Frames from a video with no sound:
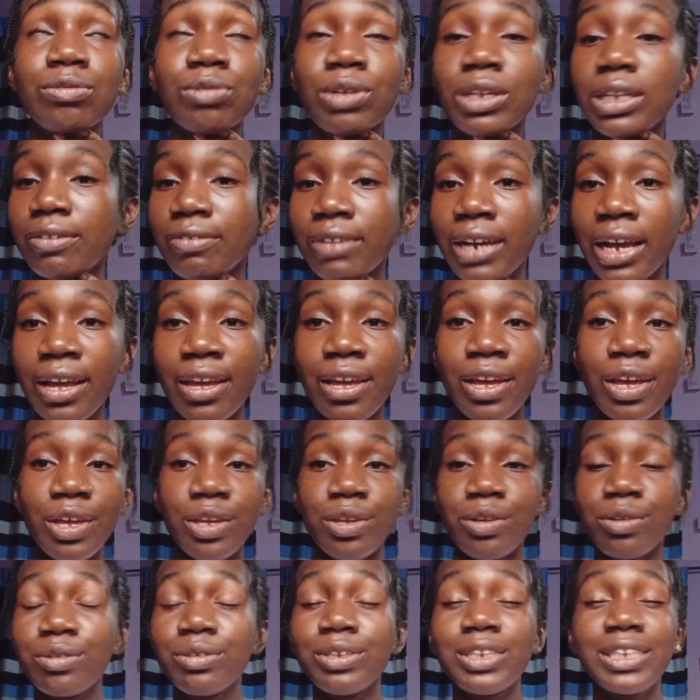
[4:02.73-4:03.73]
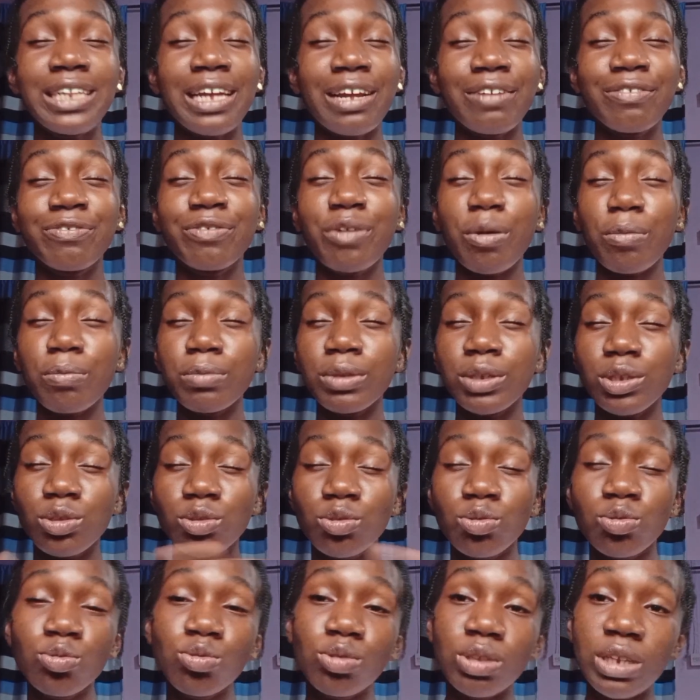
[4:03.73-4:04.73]
whatever. You could start from the
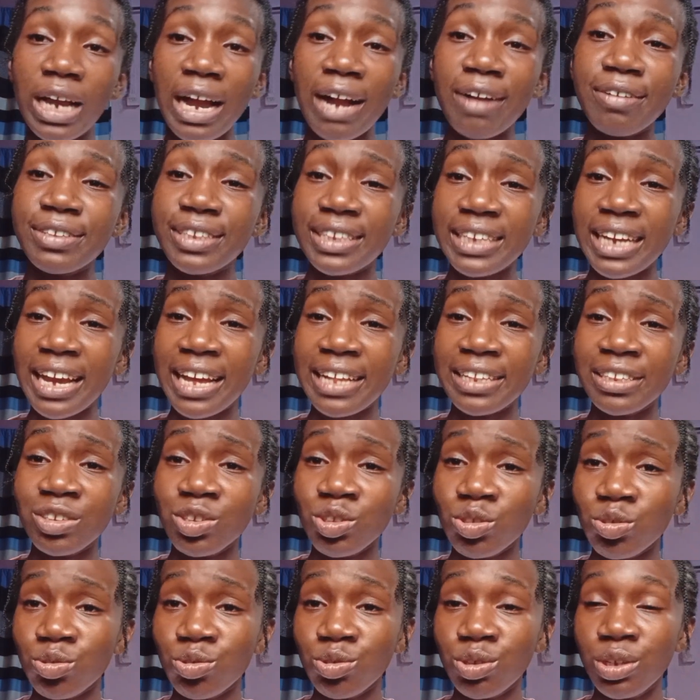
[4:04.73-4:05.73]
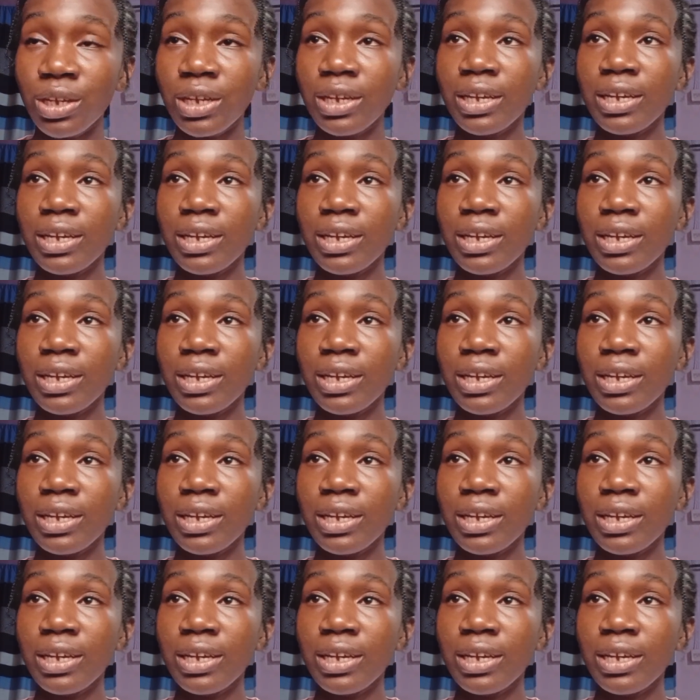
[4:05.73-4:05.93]
2000s.